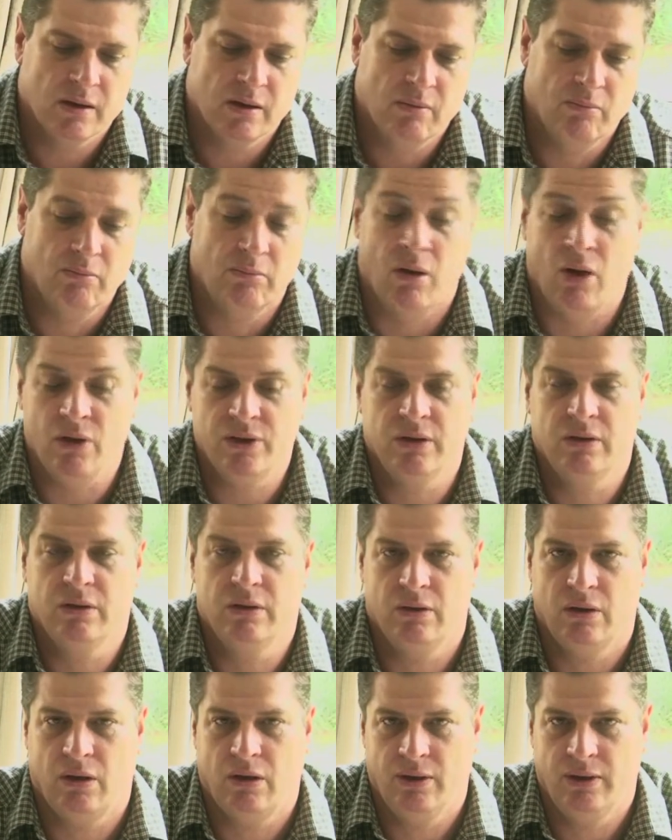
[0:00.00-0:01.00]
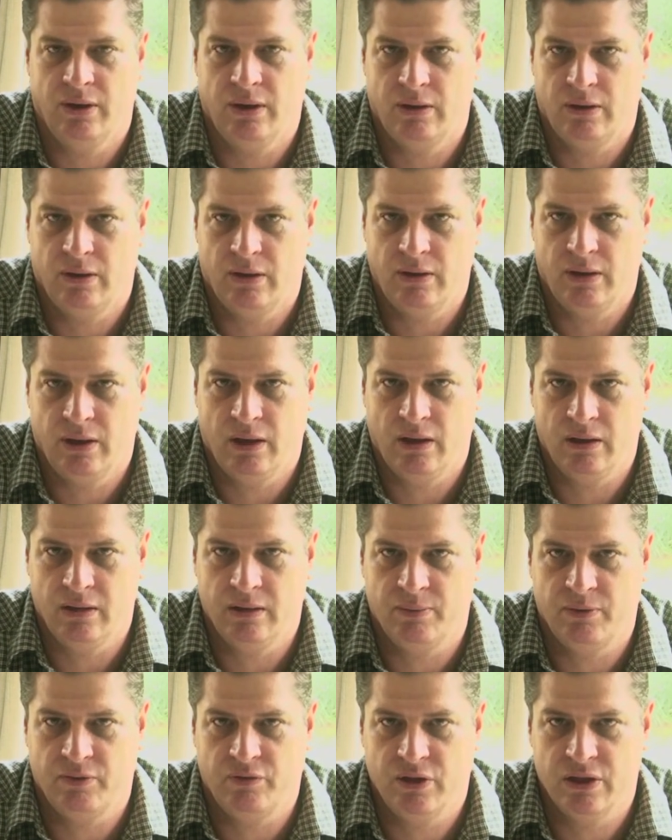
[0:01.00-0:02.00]
model on how the
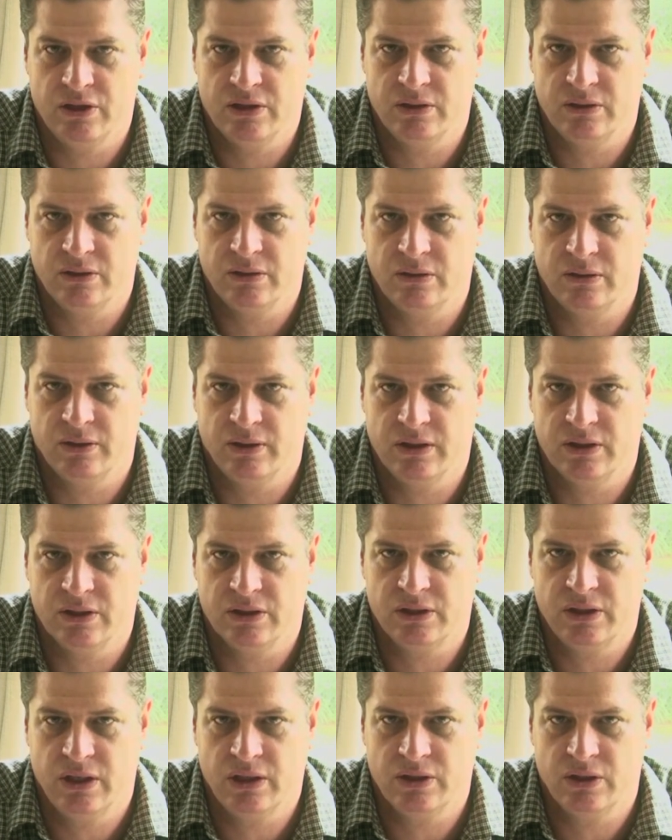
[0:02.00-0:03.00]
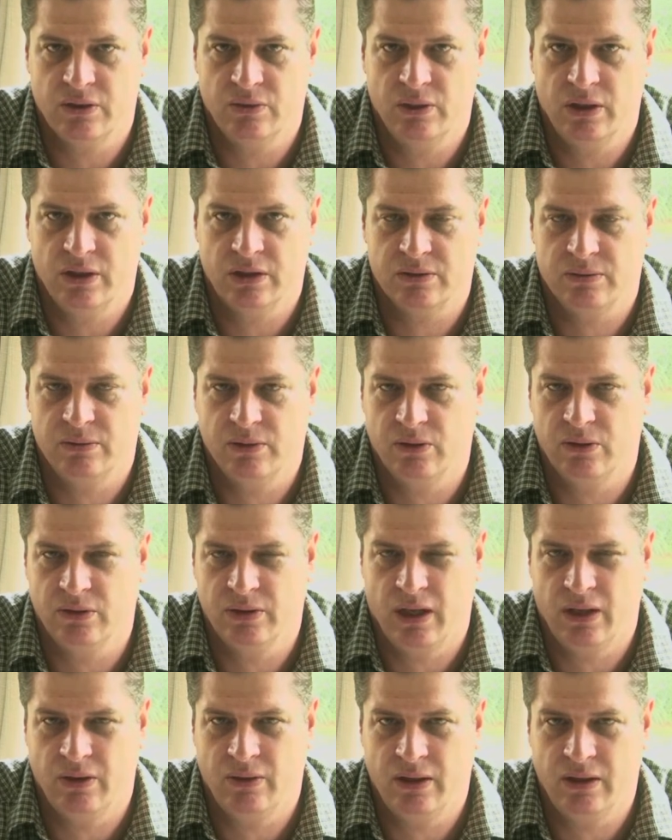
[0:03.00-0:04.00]
professional registration works. We all
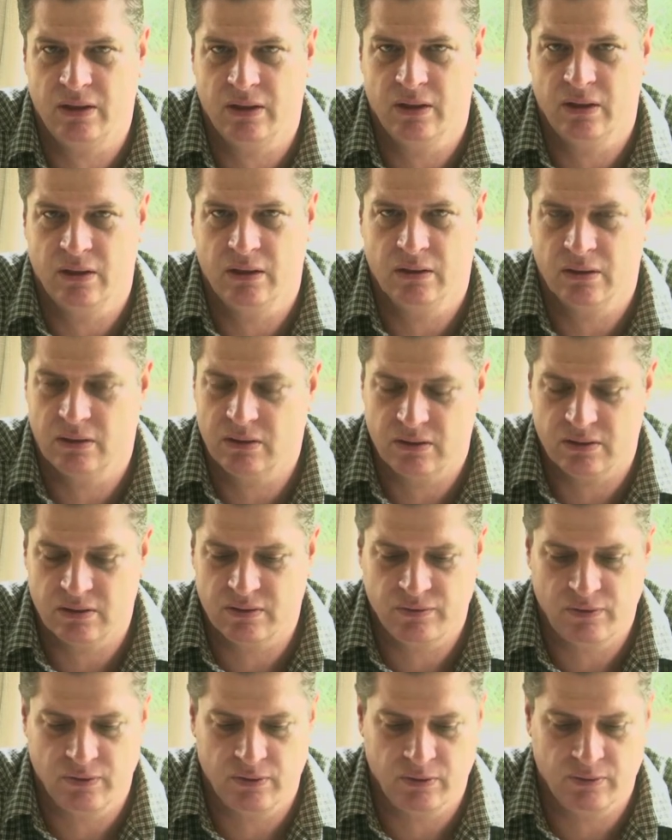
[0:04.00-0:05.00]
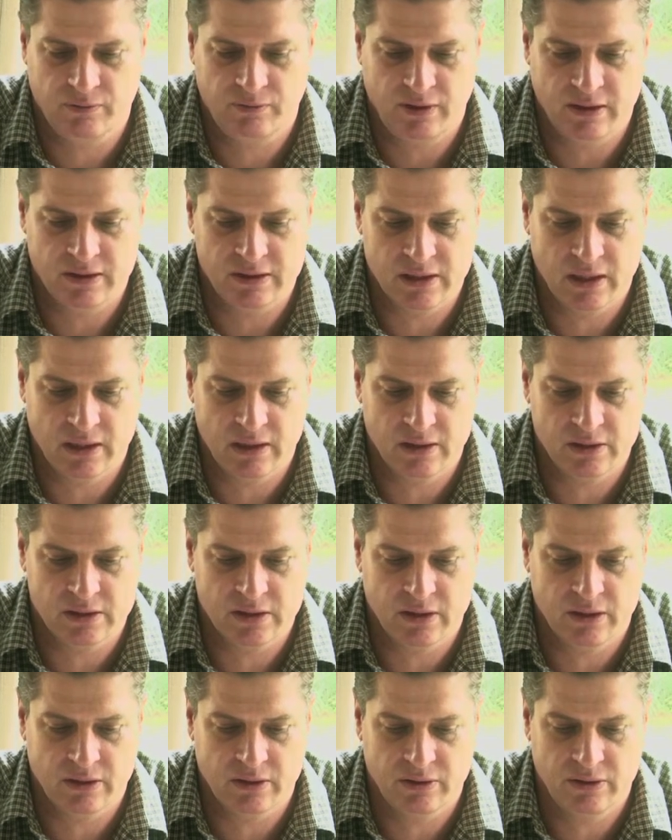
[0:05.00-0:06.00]
know it. For fun's sake, let's
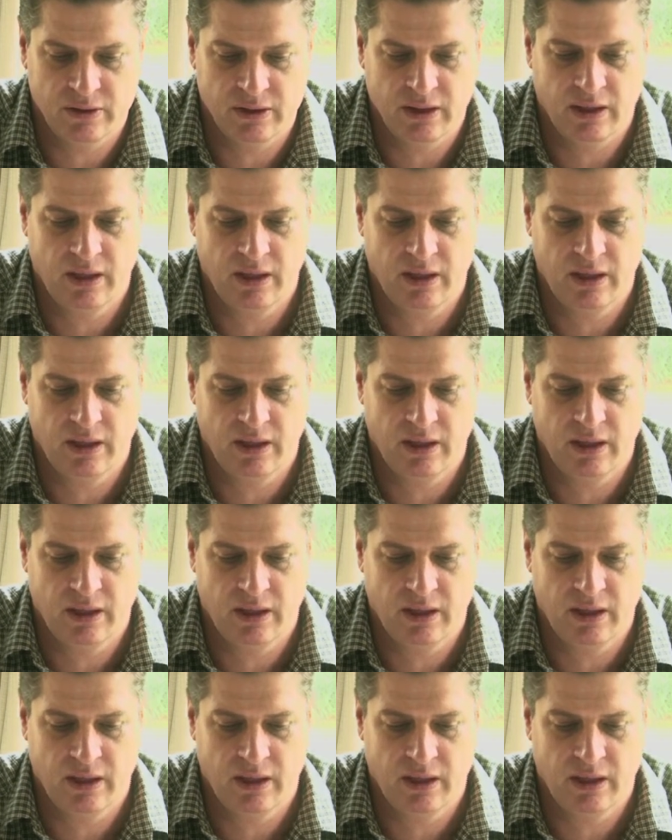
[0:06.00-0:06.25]
go through it